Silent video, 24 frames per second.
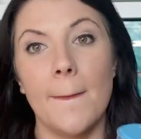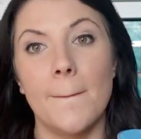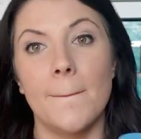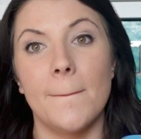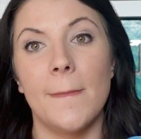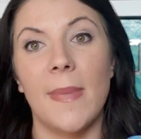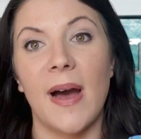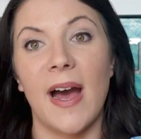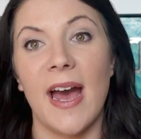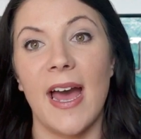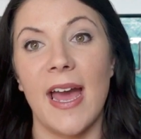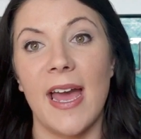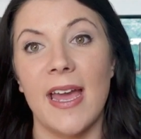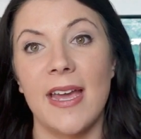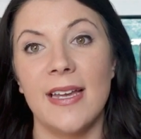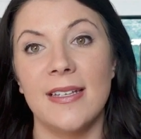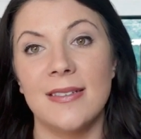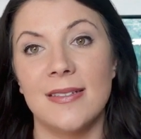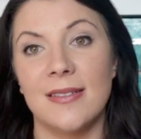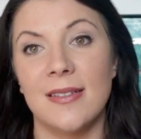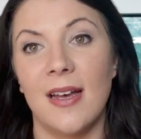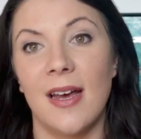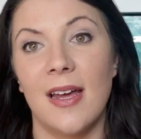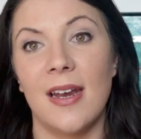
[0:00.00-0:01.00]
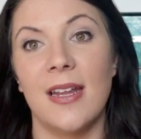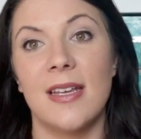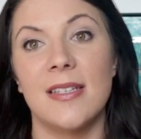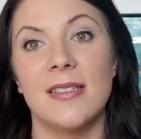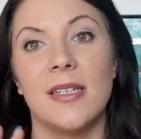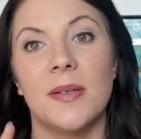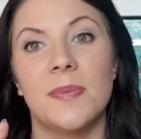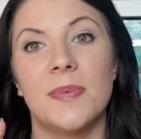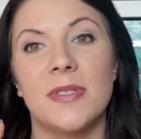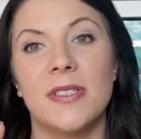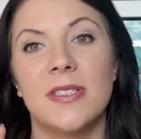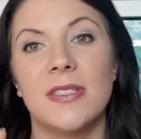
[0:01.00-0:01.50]
My son is
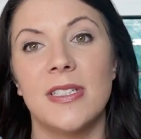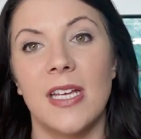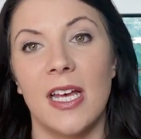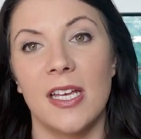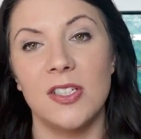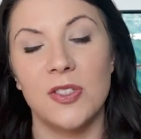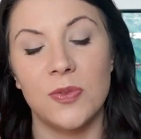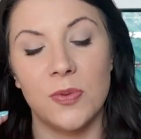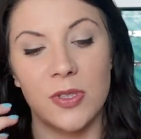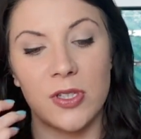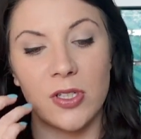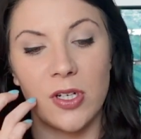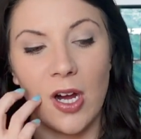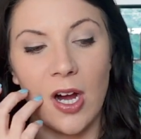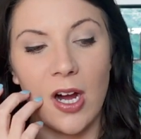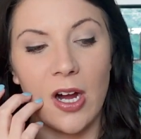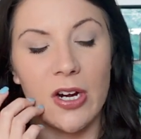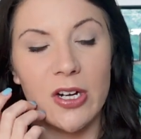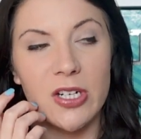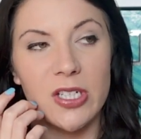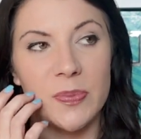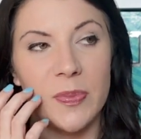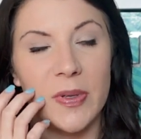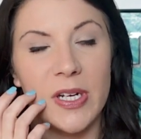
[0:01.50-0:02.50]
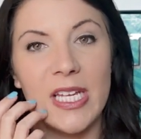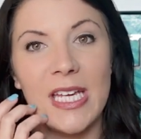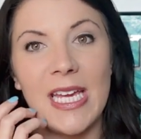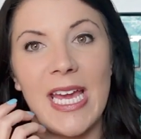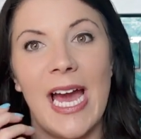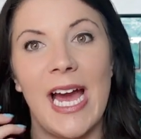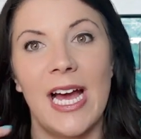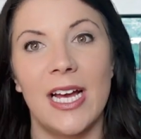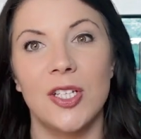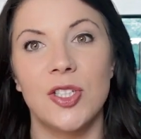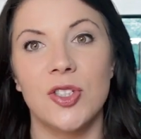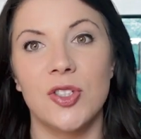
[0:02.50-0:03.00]
obsessed with cars, but he
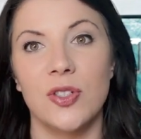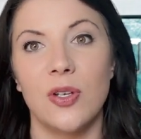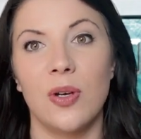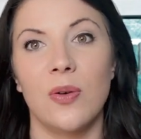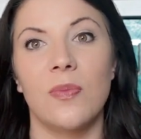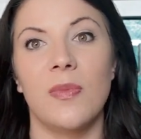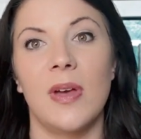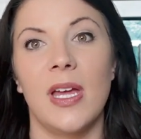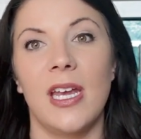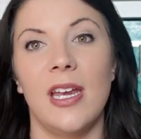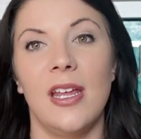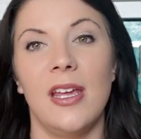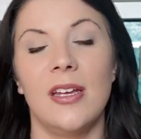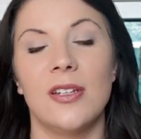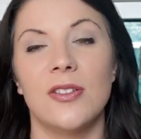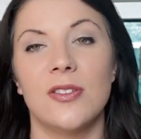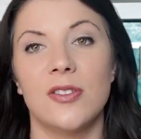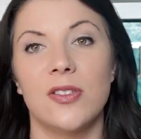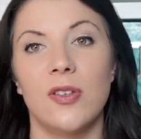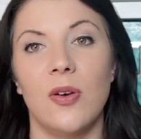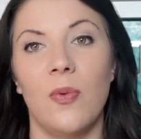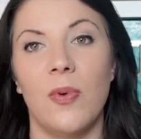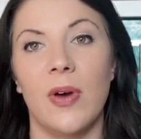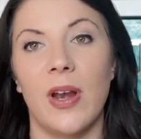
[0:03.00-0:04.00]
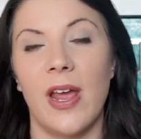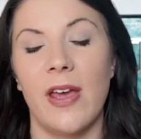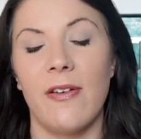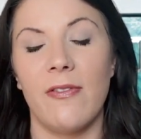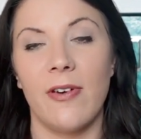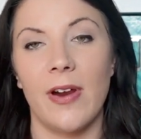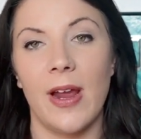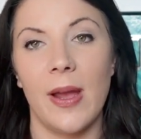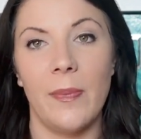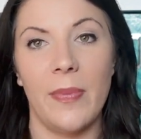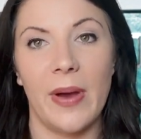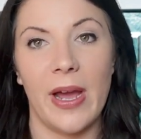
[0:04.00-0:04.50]
has so many, and so whenever
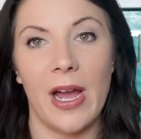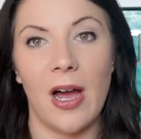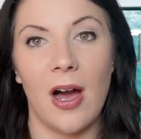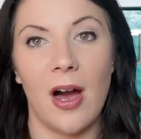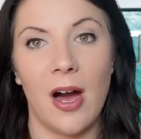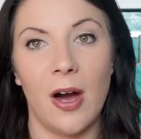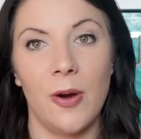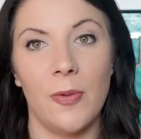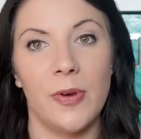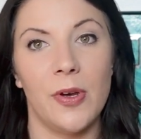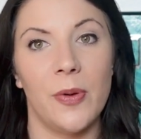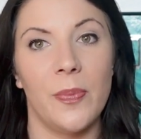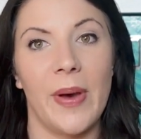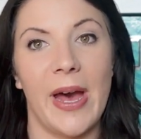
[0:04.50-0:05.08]
I buy Hot Wheel